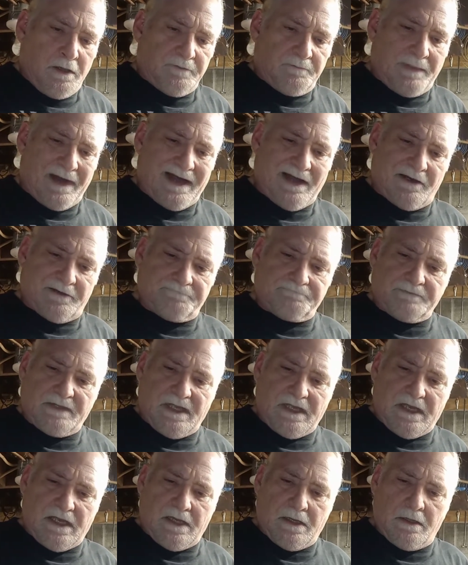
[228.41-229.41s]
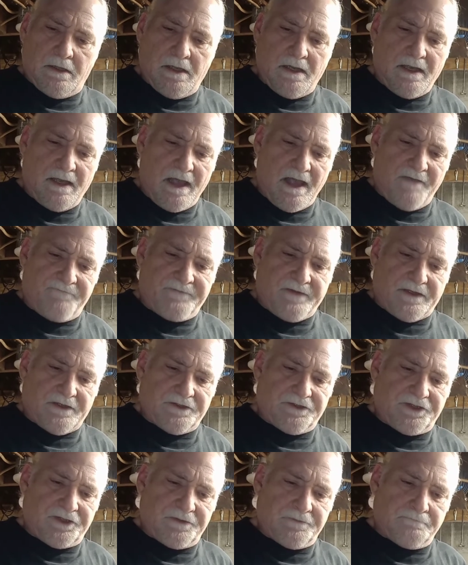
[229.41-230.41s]
about ½
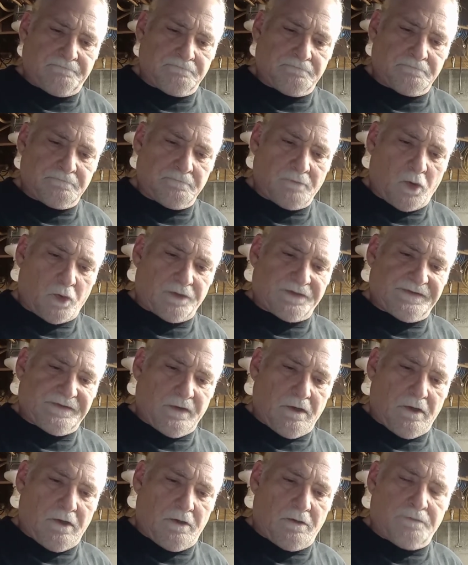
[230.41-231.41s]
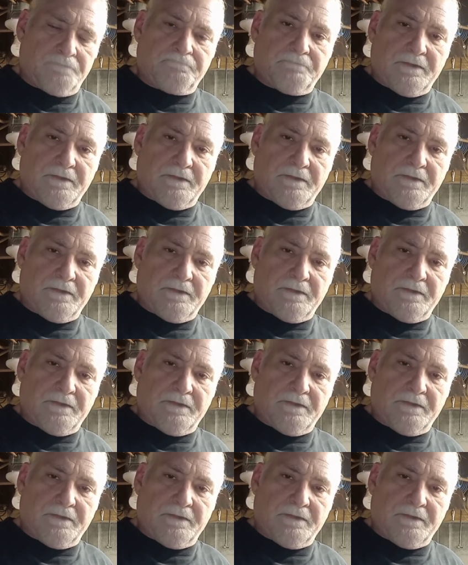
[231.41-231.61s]
inch or so